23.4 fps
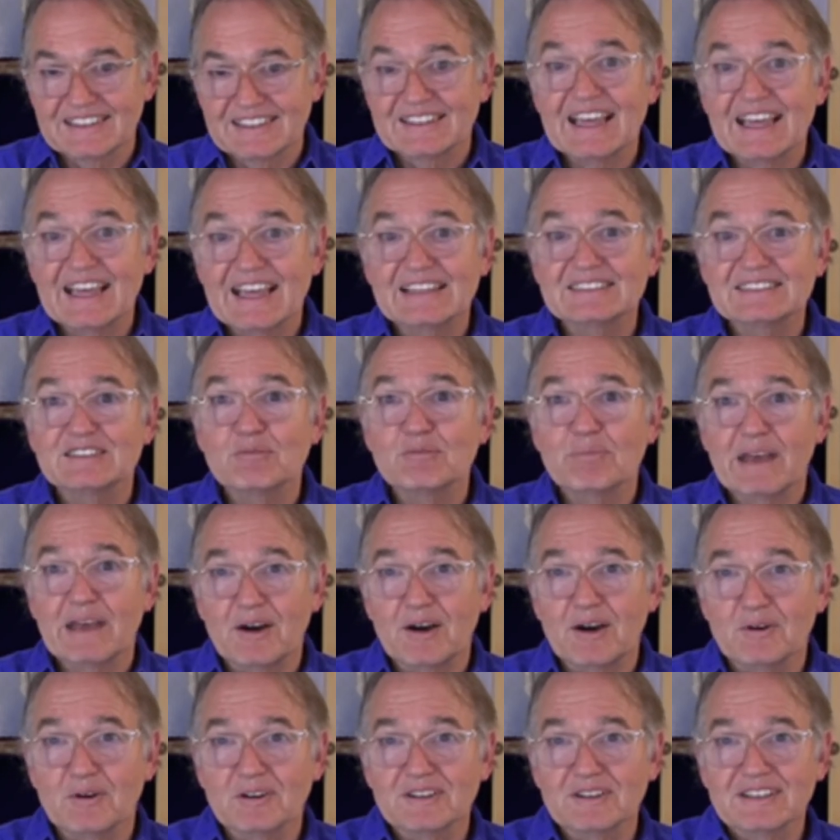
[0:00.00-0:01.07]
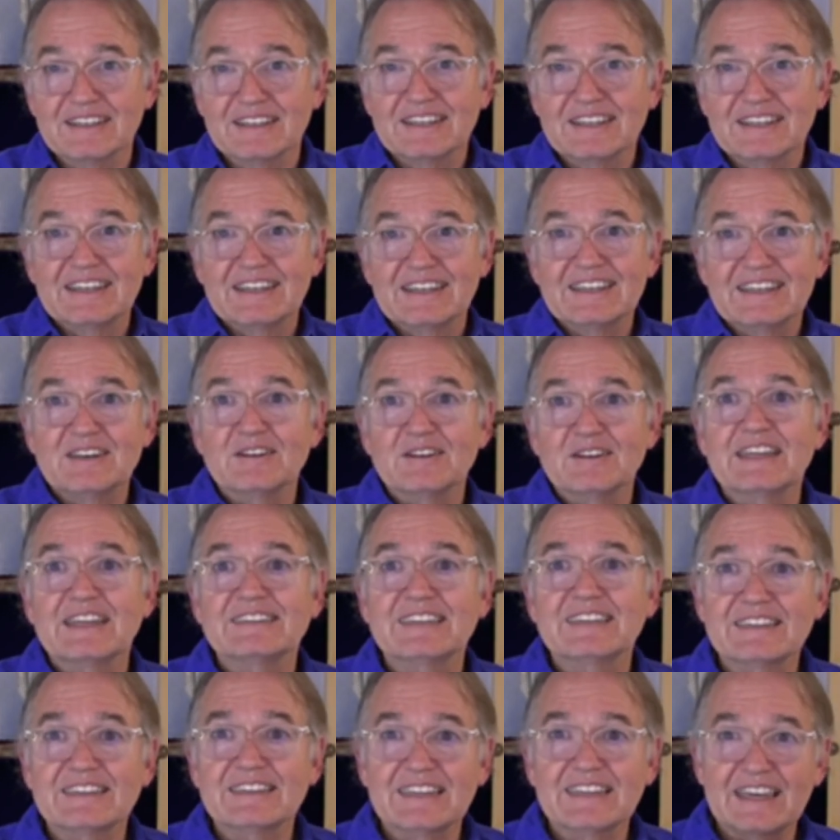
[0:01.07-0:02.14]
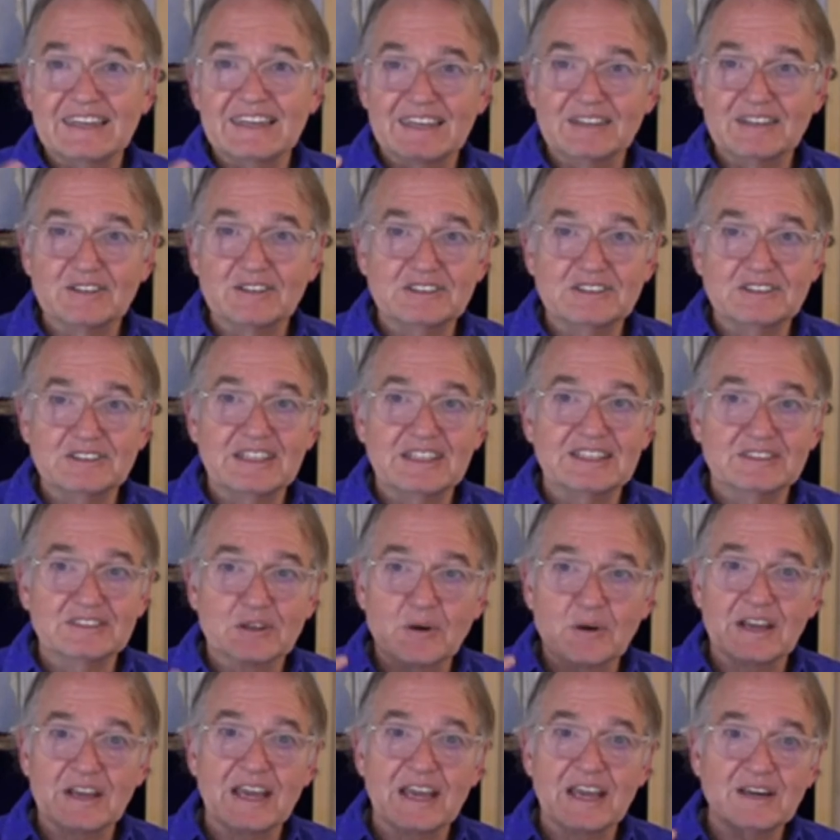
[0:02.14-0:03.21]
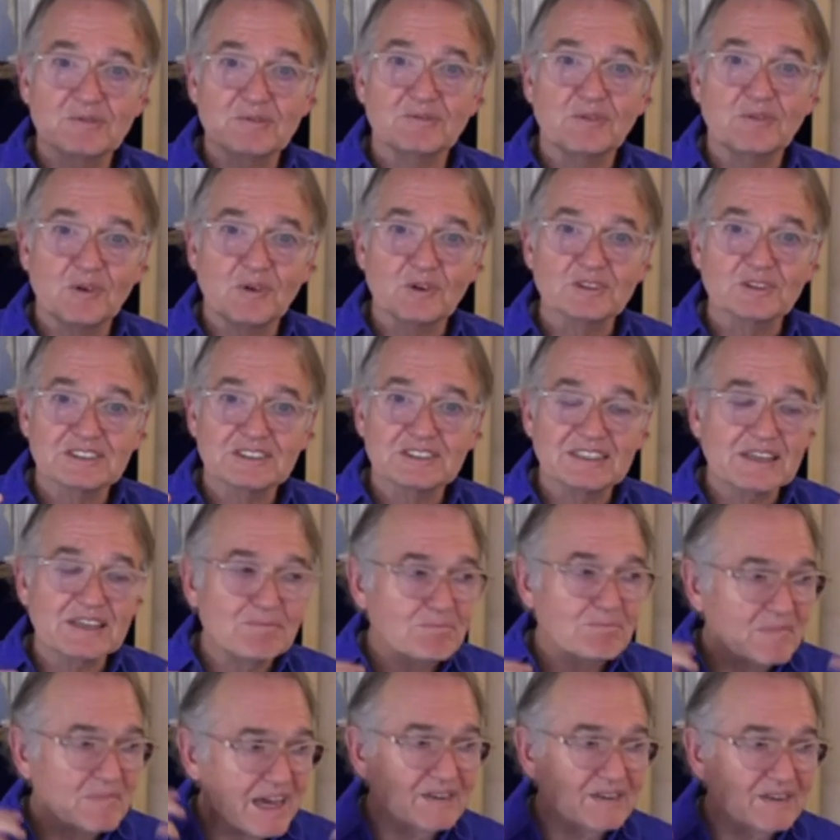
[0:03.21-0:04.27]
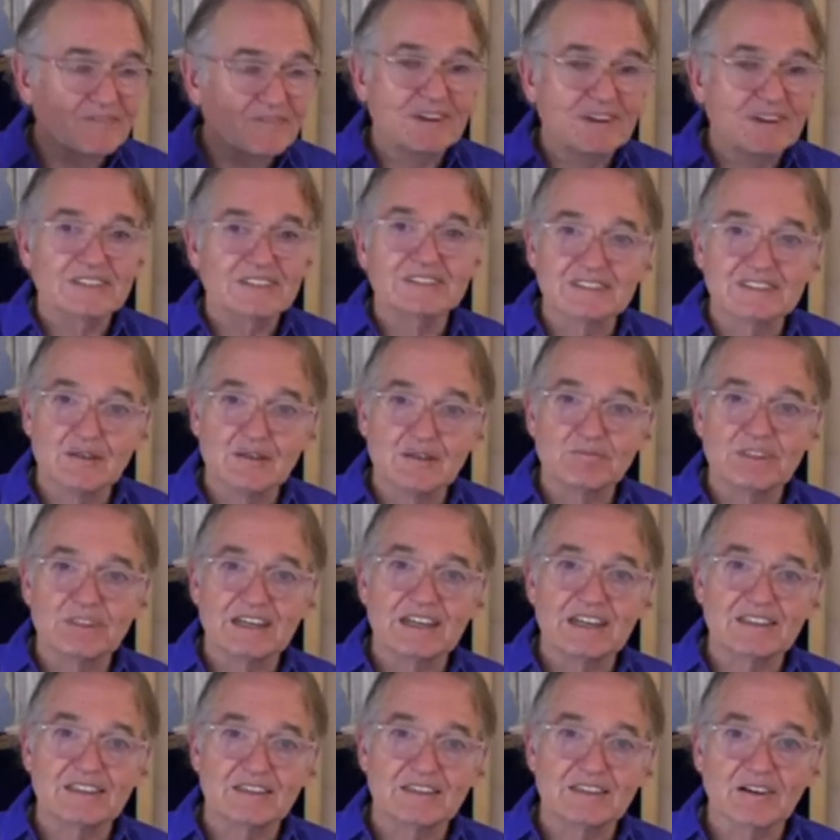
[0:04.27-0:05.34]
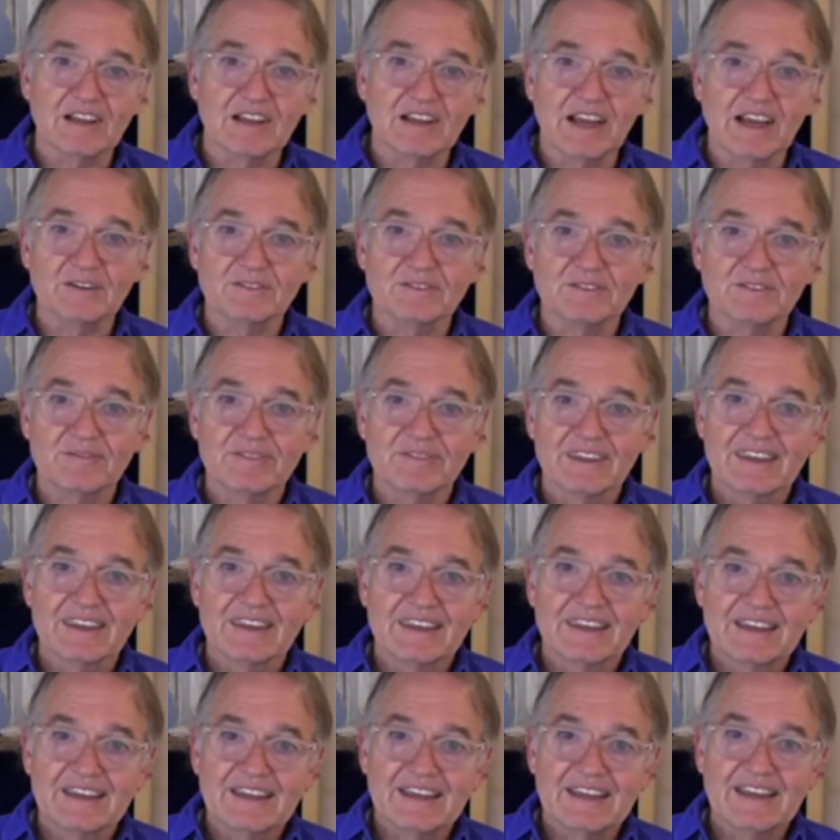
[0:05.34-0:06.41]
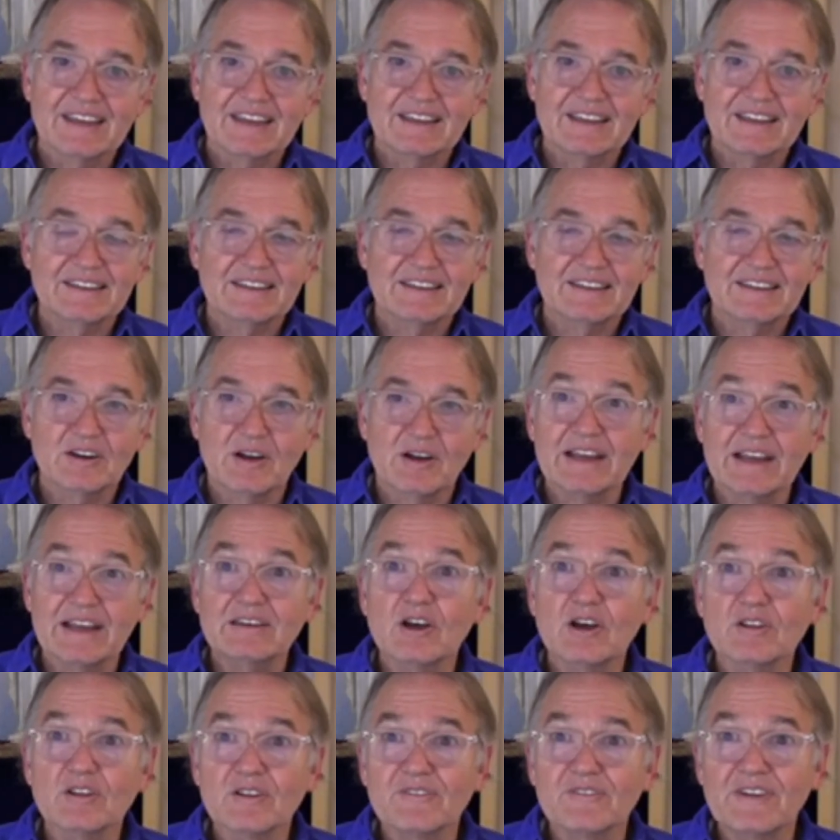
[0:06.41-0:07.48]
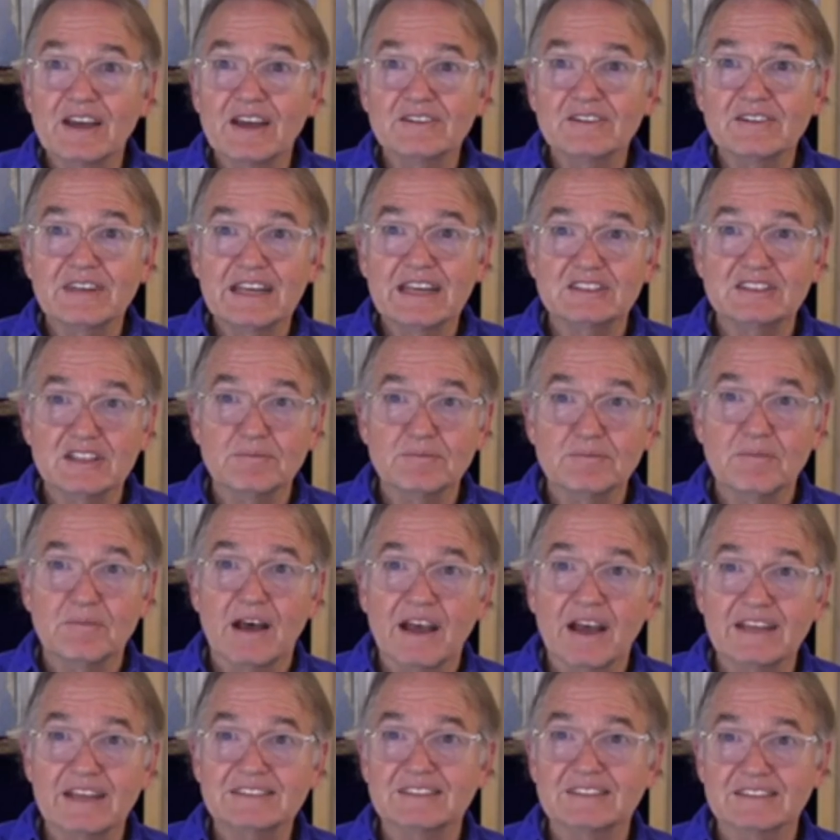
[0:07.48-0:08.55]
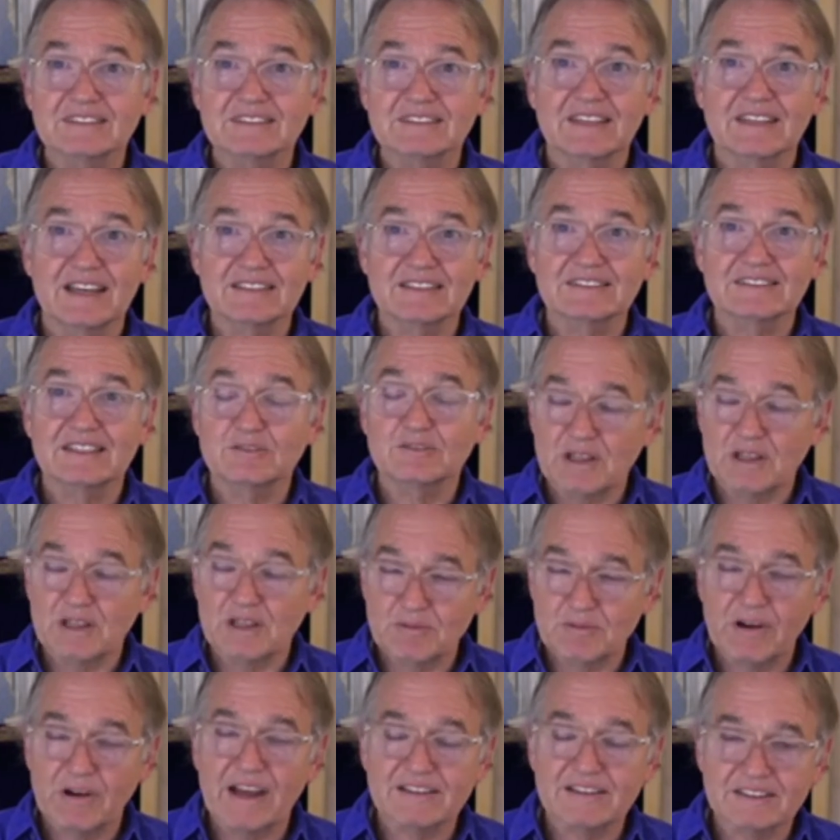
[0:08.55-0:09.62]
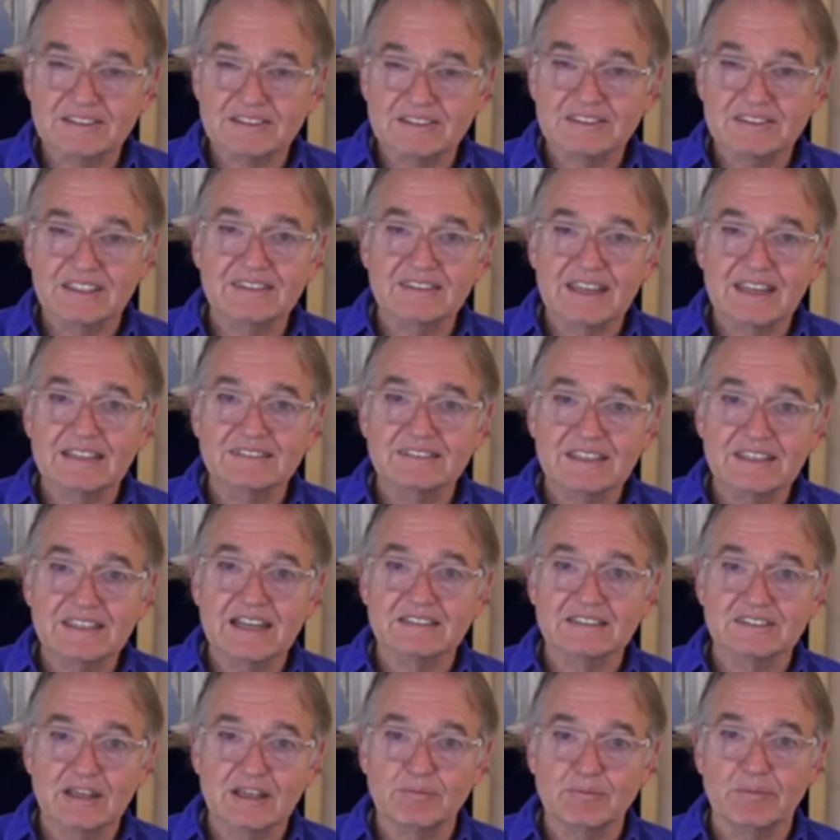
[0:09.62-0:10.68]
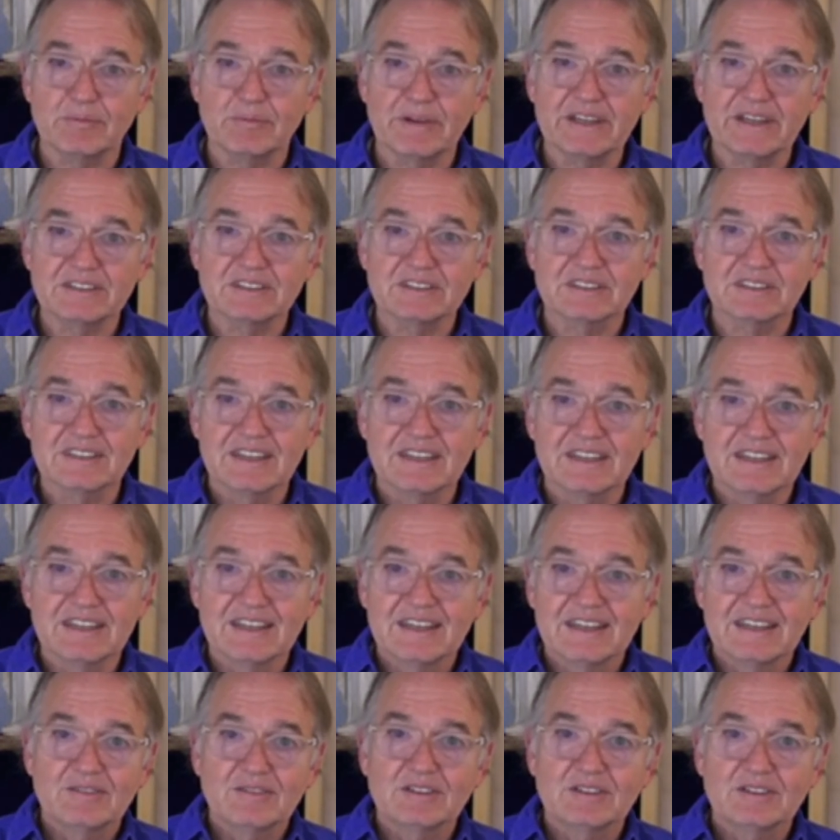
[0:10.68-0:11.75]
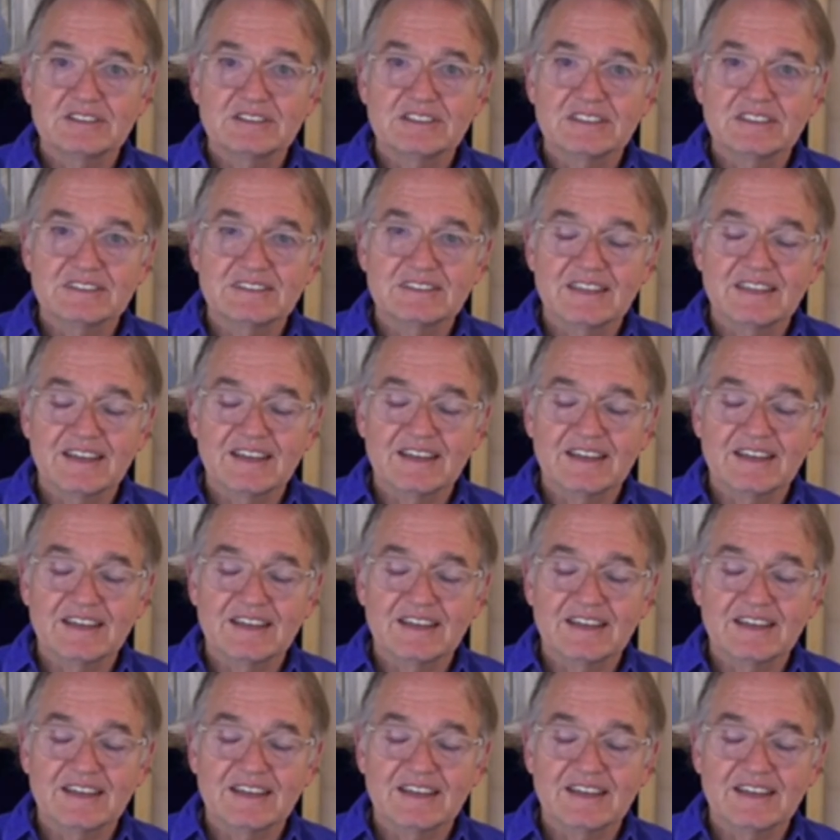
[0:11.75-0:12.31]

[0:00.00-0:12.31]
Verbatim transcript: That's the power. You know, they take that energy as creative force and they manifested something in their life. And, you know, I know the foundation of my success has been practicing that sex sublimation, which is...